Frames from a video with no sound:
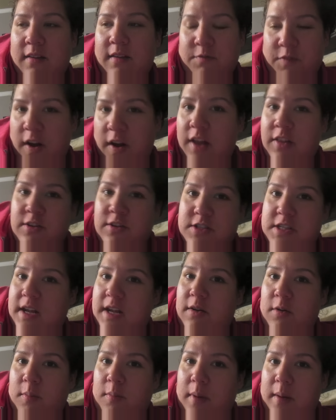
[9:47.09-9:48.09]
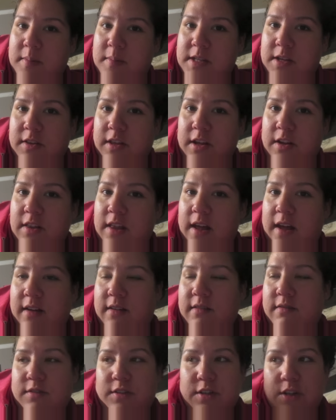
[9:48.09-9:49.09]
for other stay-at-home moms out there
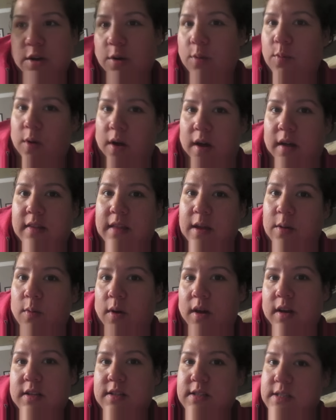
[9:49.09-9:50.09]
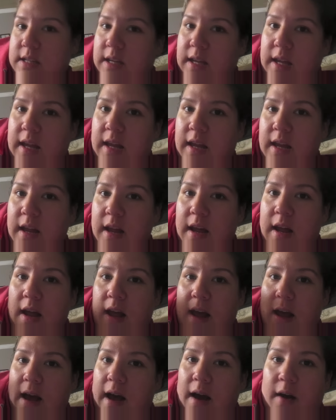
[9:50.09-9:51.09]
that, you know, want they want to see
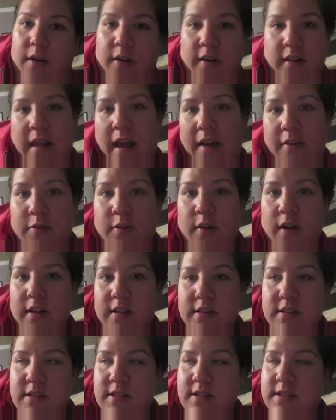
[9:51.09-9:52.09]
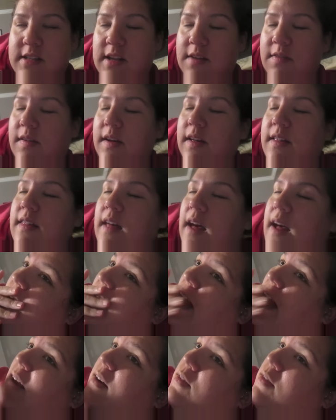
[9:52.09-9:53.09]
how her life runs and stuff like
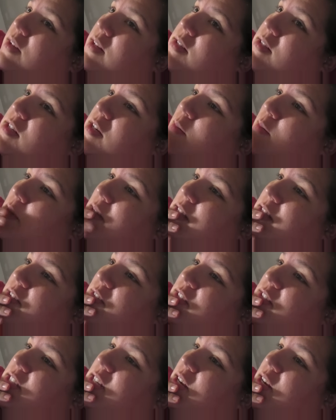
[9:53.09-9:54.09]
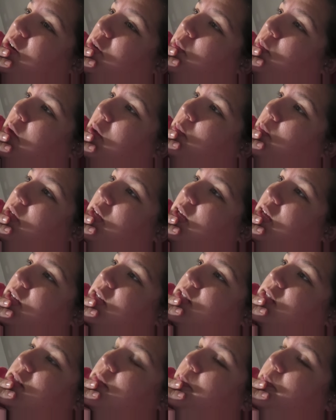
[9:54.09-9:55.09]
that. I don't consider myself a stay-at-home mom
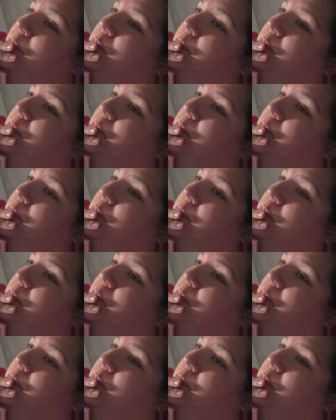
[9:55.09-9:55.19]
because